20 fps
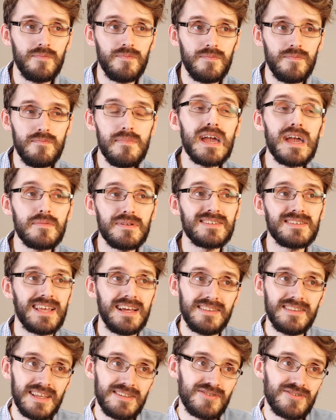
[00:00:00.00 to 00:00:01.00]
Maybe
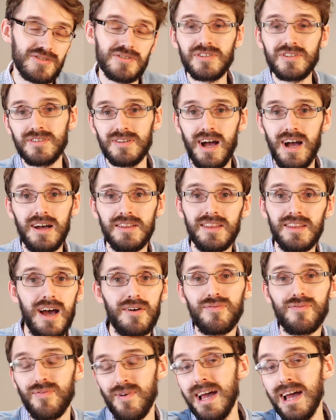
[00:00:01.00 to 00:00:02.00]
send this to
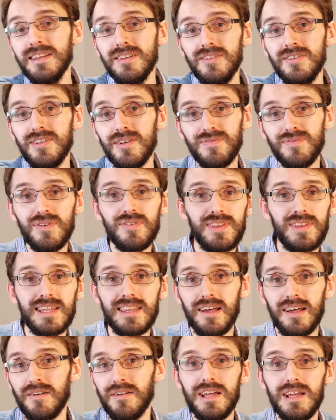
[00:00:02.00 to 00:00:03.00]
a friend if you think
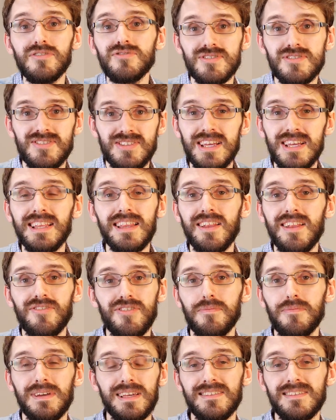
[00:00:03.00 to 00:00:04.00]
they're interested in the
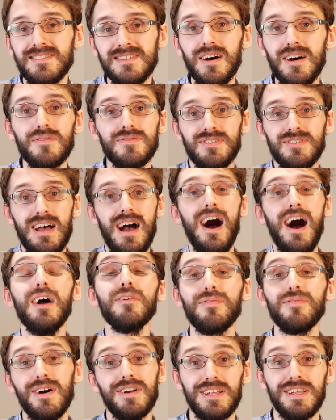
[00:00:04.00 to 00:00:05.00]
topic itself. So I
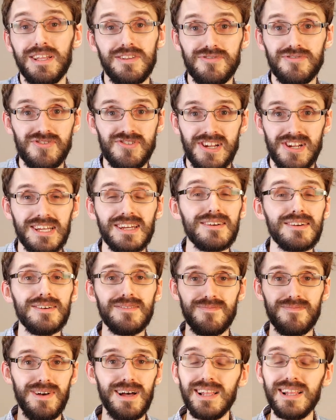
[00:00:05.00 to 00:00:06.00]
find it interesting.
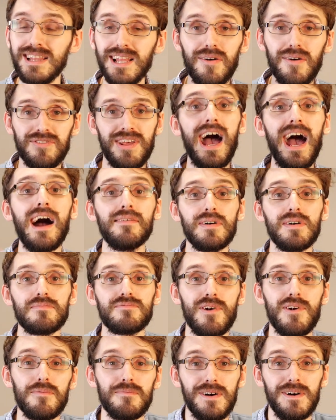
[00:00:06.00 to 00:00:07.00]
I'd love to have a
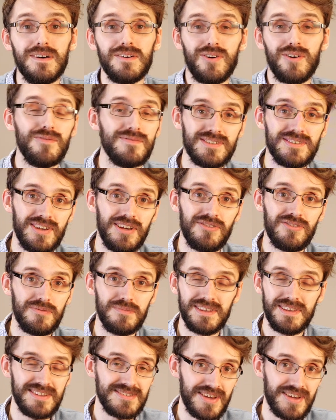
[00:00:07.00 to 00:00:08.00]
proper conversation
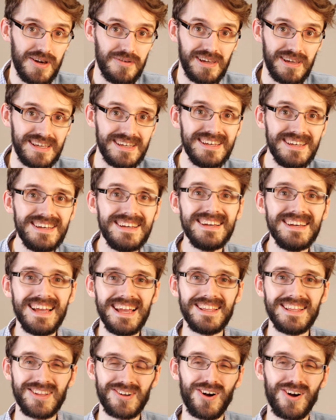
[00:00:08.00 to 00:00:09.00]
with this going
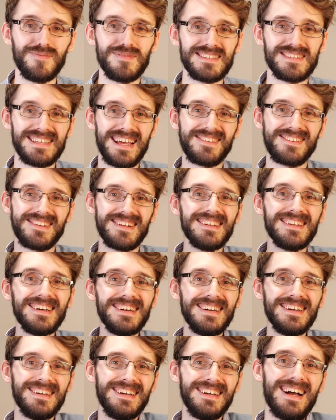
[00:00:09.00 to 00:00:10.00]
in the comments section.
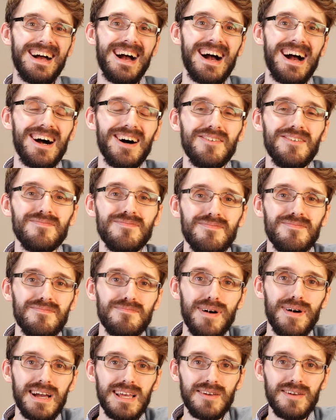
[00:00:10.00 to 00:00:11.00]

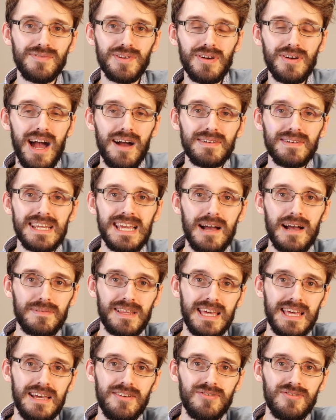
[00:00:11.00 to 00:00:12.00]
But if you have any
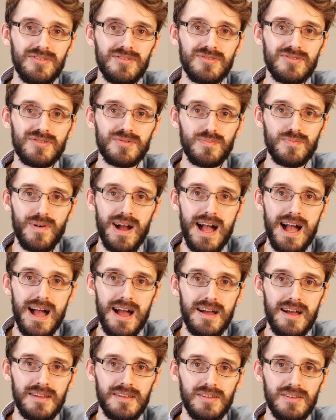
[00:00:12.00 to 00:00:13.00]
applications
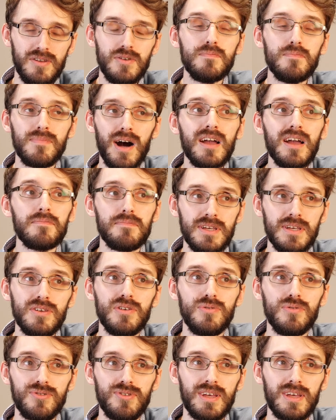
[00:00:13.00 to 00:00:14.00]
where you might be
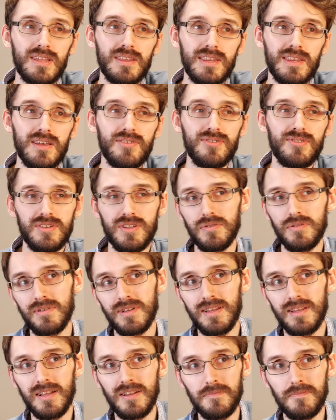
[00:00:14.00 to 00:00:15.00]
using this and you're
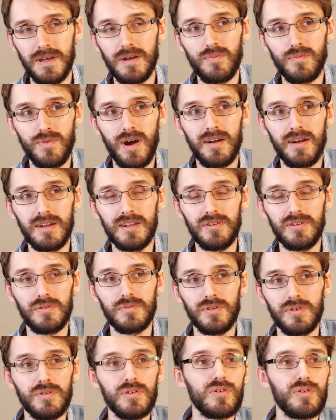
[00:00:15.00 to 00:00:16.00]
a little bit worried
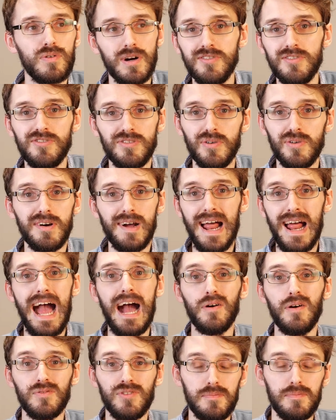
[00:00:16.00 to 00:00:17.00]
or you're not quite sure
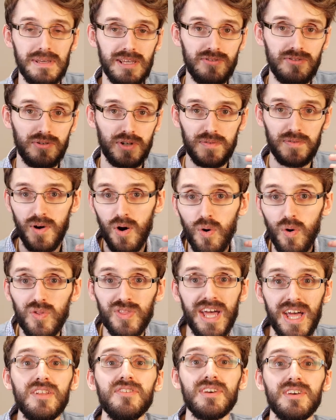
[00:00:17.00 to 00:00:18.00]
how to be sort of
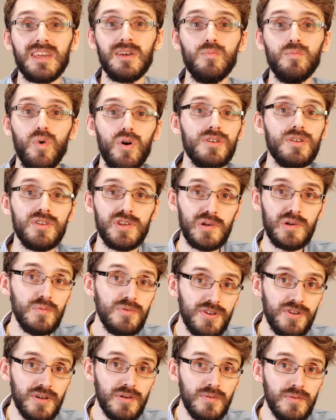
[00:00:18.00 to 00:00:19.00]
authentic in what you
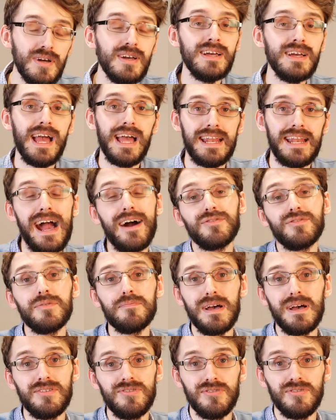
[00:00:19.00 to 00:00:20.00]
do and how to
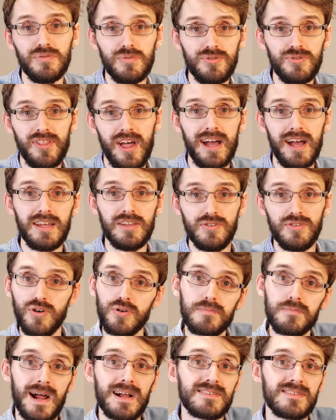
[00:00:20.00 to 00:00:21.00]
best use that in
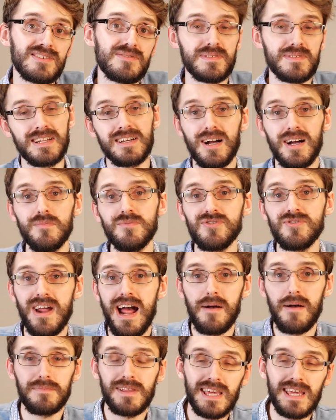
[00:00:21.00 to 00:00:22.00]
your practice when it comes
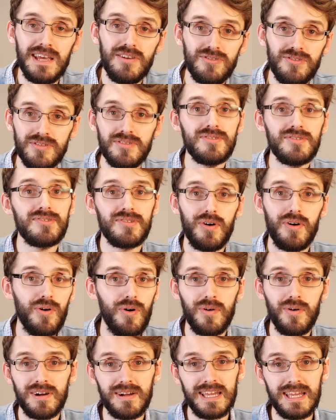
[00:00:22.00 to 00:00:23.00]
to applications
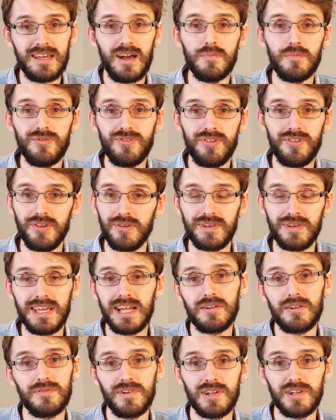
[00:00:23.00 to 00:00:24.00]
or it comes to
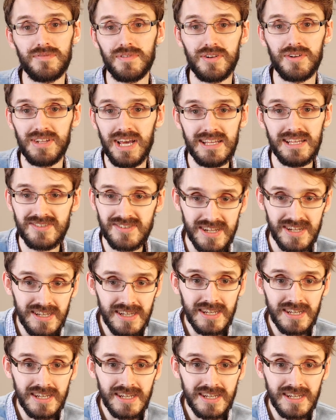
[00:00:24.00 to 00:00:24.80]
getting ready for a test,